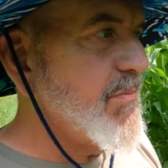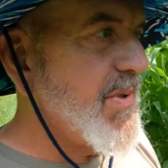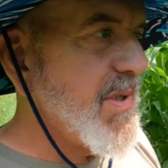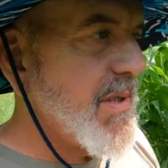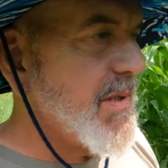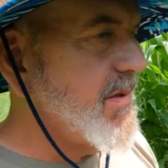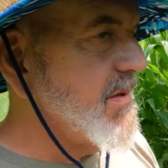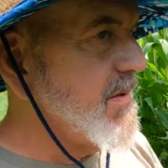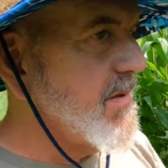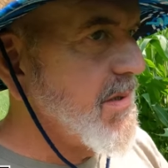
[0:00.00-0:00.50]

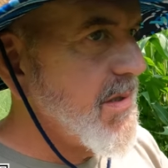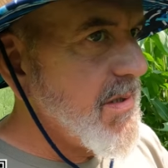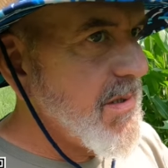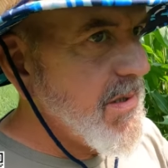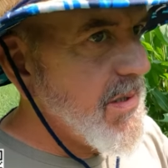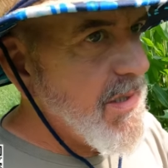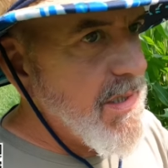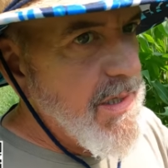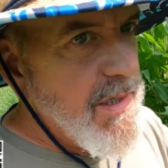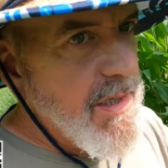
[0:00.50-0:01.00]
but
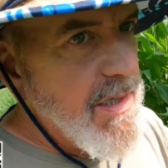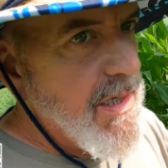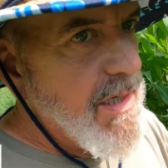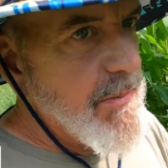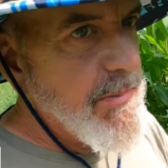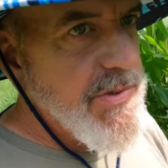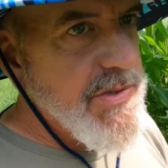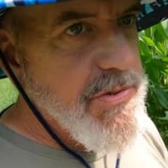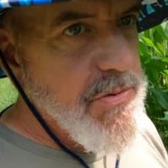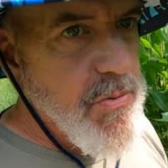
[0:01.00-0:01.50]

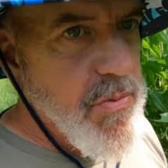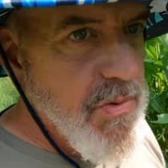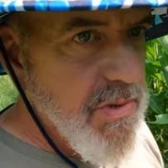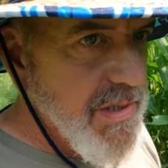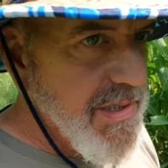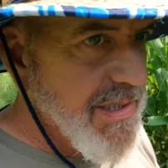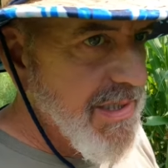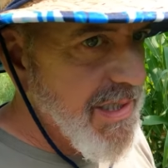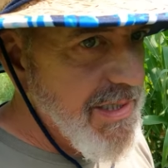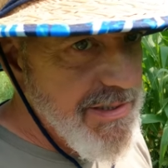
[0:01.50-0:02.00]
how much
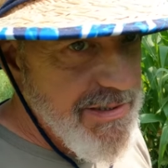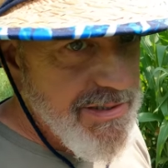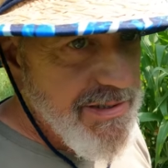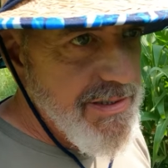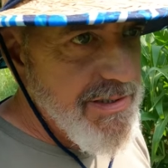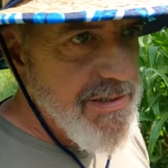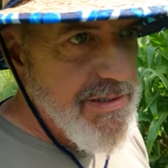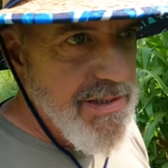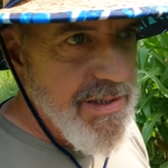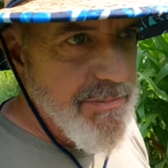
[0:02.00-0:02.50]
corn can I eat?